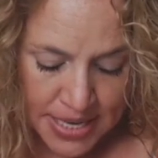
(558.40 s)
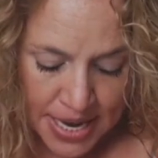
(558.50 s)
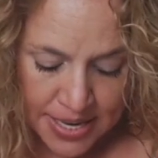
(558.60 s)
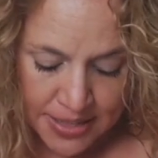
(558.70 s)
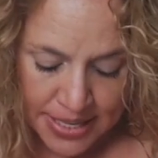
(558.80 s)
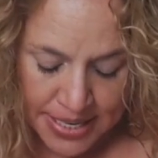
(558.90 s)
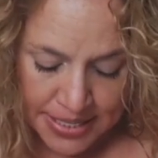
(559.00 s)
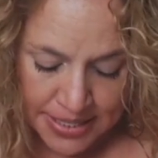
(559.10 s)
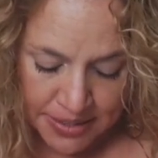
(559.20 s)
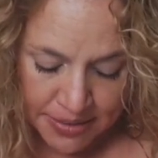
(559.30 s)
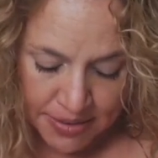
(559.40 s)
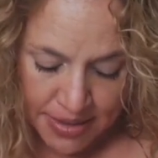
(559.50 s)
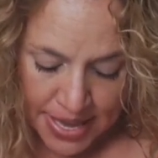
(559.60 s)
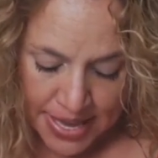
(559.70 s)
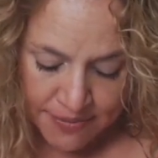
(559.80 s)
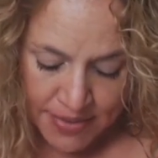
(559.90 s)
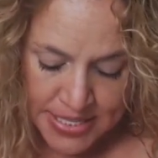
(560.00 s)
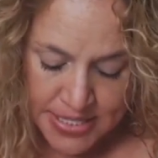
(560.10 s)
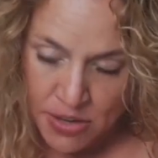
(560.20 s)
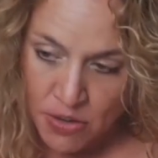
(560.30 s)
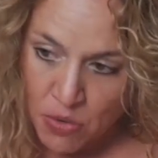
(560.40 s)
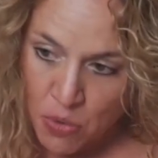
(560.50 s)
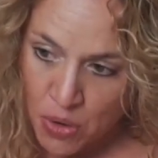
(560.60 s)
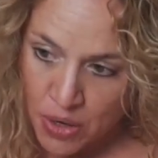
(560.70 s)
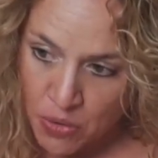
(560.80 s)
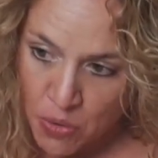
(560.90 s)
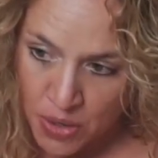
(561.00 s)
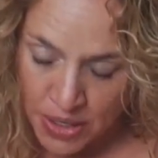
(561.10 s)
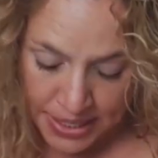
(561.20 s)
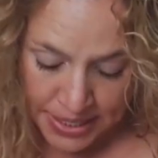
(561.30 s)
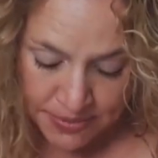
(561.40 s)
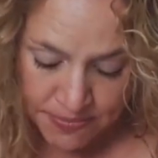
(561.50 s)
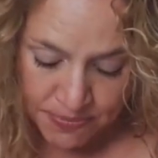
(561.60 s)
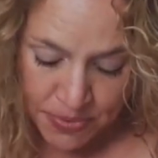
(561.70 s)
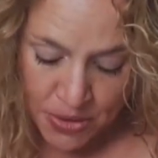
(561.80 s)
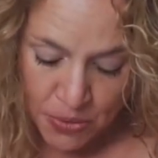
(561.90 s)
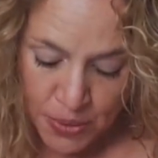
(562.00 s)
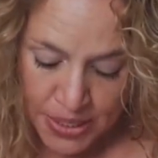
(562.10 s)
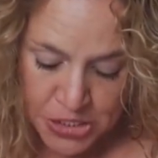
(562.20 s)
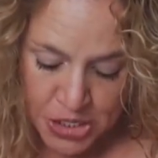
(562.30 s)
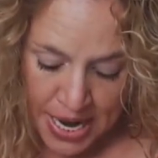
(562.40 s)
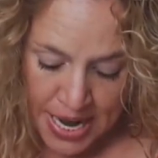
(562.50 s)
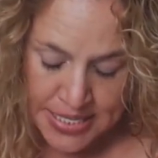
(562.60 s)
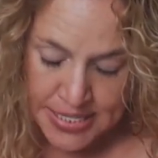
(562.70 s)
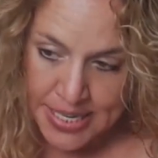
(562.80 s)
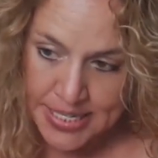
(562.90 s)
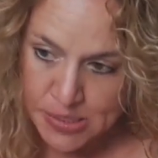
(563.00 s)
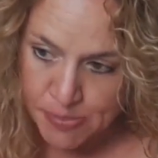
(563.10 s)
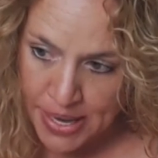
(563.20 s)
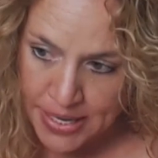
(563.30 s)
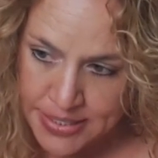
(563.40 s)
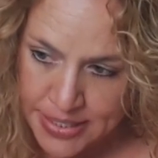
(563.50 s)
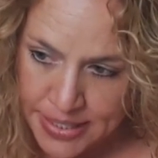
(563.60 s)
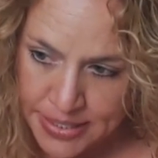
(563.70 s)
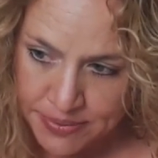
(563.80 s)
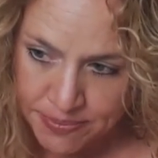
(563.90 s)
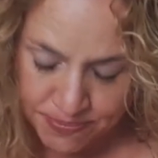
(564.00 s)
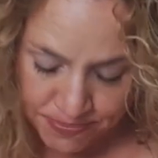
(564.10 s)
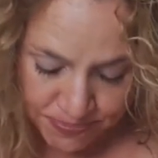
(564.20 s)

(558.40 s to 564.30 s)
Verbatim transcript: Dilated, a vessel or organ which has expanded.